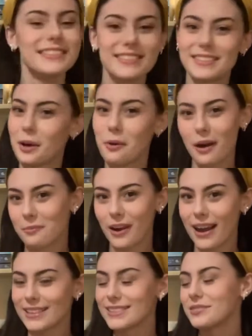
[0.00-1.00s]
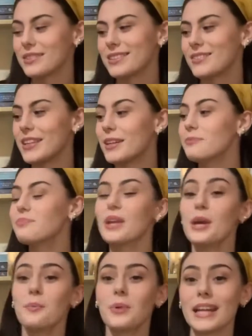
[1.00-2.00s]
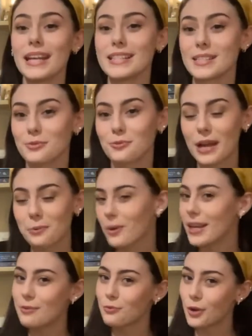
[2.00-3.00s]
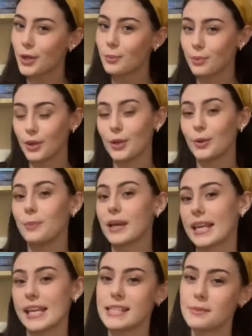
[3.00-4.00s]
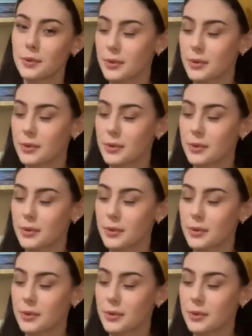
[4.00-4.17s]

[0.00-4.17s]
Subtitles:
So on brand for this video. But it's Red, White and Royal Blue by Casey